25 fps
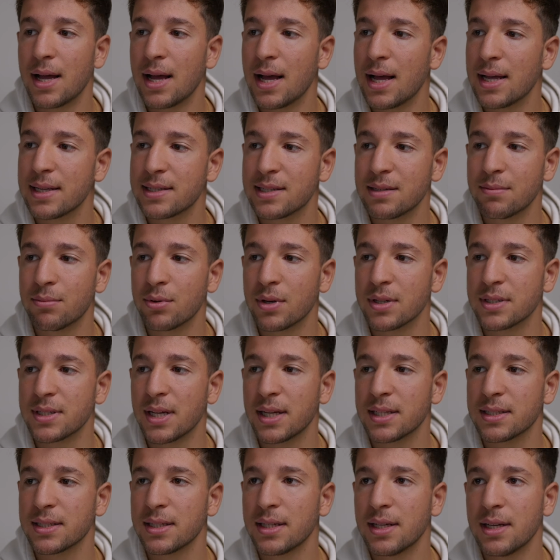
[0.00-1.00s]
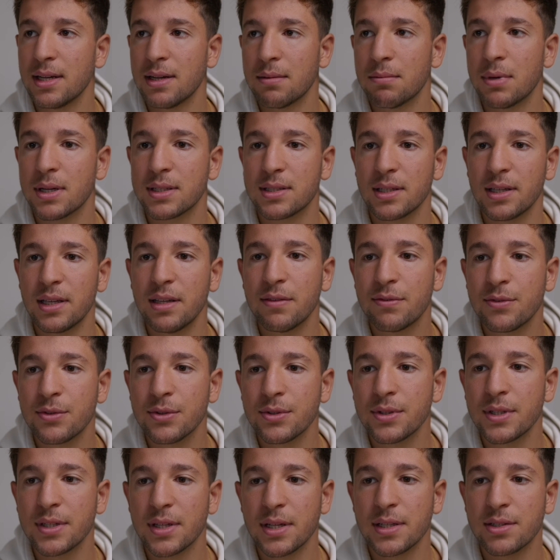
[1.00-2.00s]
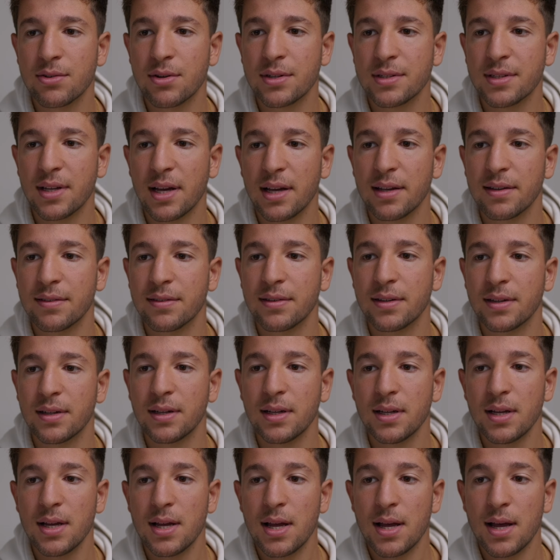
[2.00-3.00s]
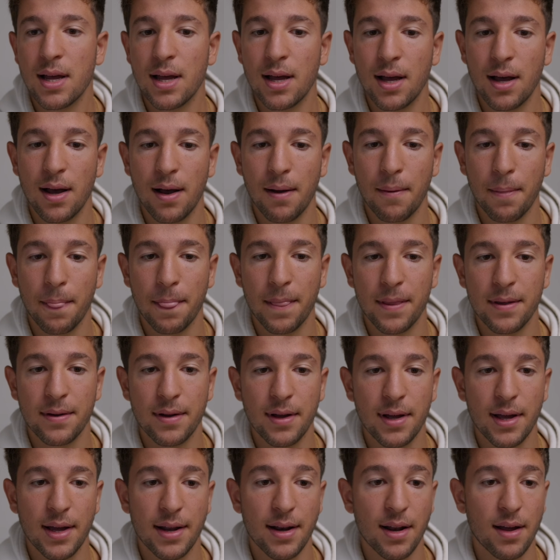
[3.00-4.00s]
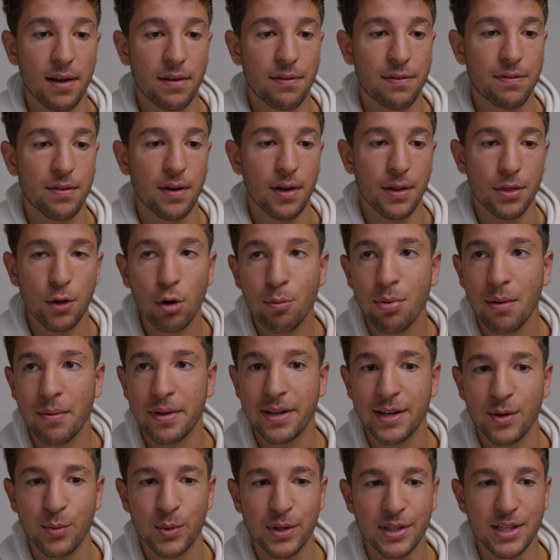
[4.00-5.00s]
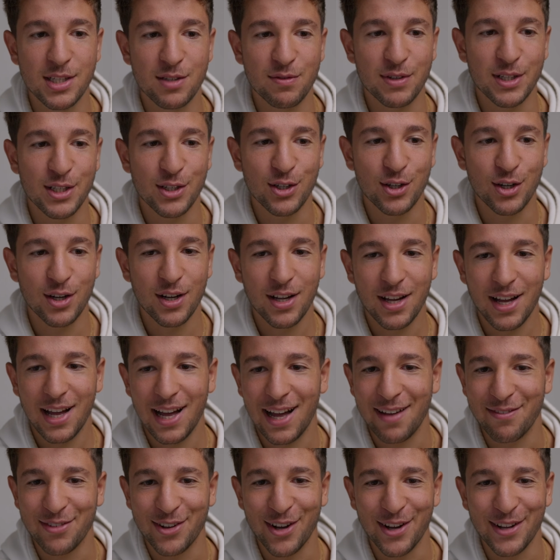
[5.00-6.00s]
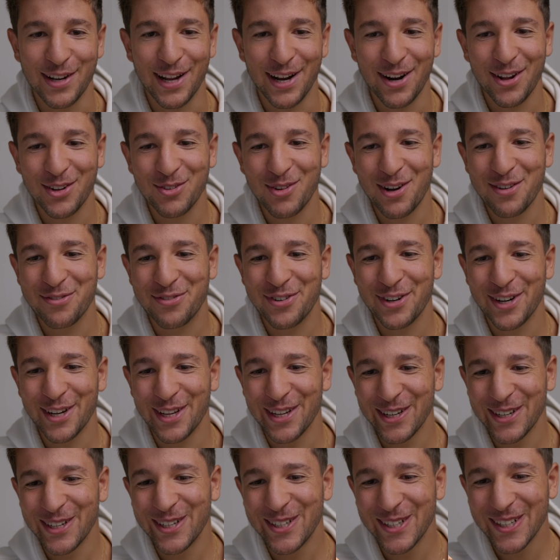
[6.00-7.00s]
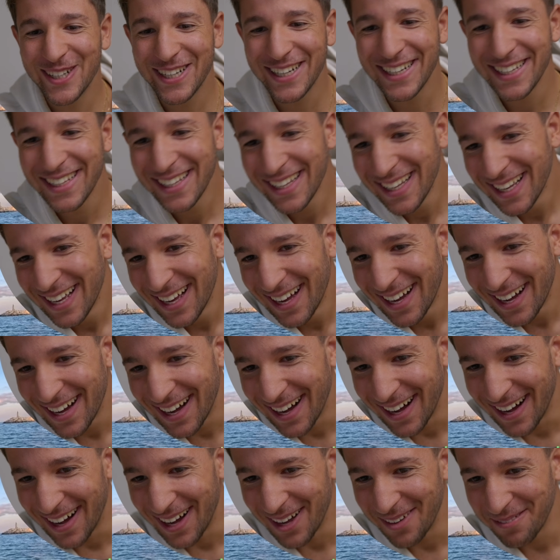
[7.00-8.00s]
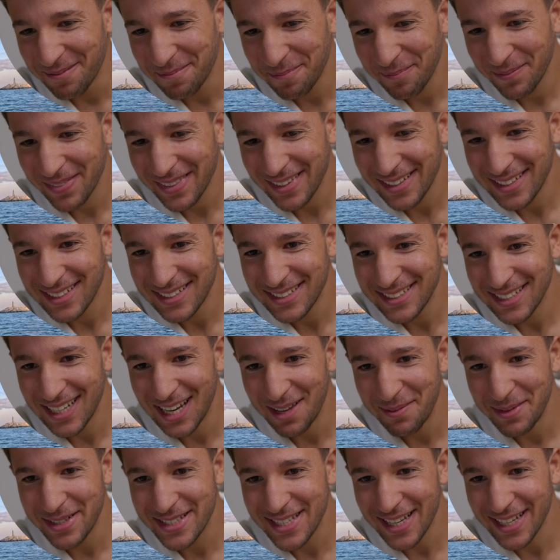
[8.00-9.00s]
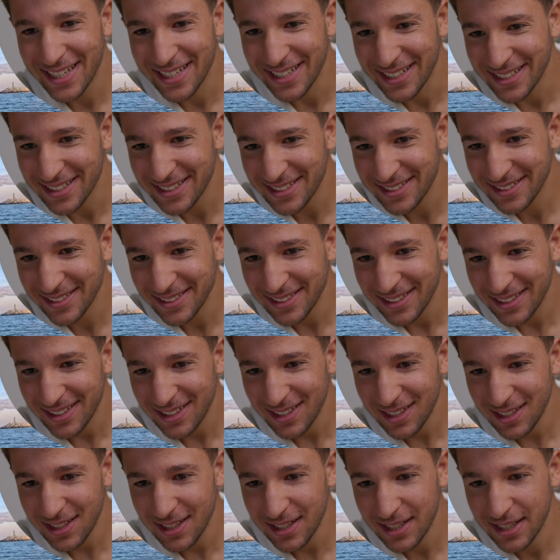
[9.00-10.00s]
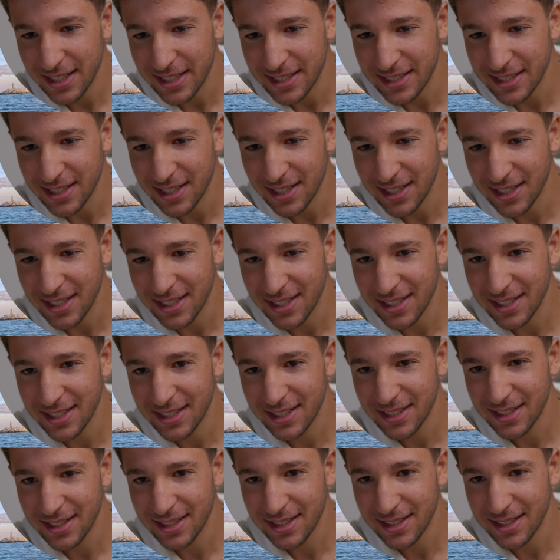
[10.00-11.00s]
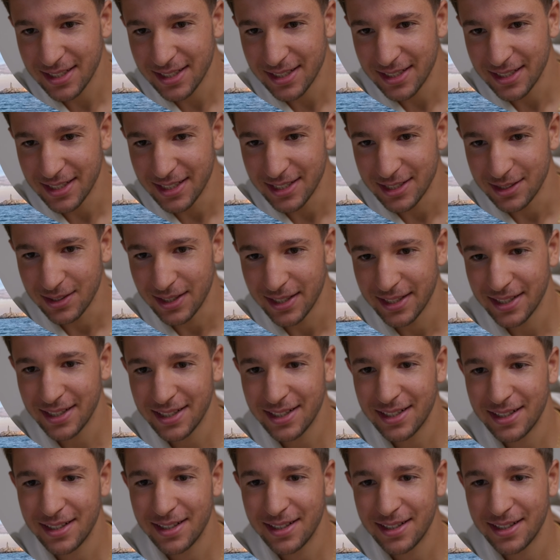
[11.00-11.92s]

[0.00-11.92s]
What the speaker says: As simple as that. But if you didn't receive enough dopamine with this video, I've got another one for you. Let me take it. Is this one.